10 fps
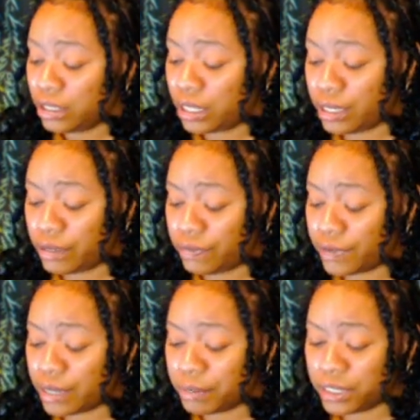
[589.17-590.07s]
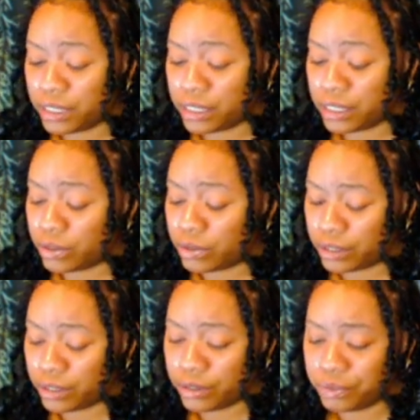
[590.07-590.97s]
like family
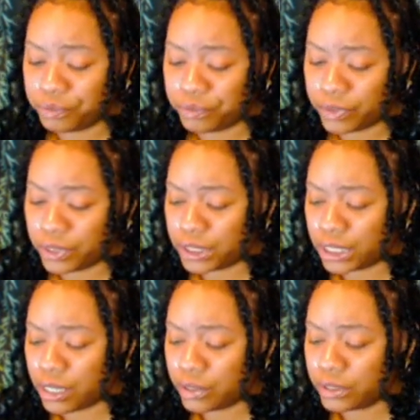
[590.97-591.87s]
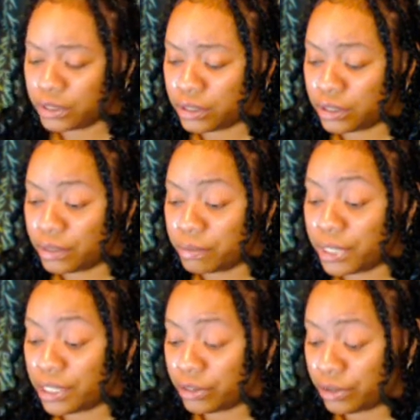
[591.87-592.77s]
or childhood or the
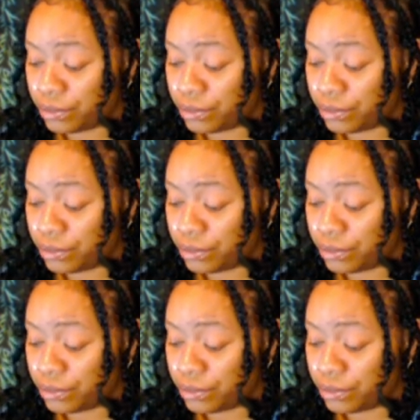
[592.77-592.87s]
mother.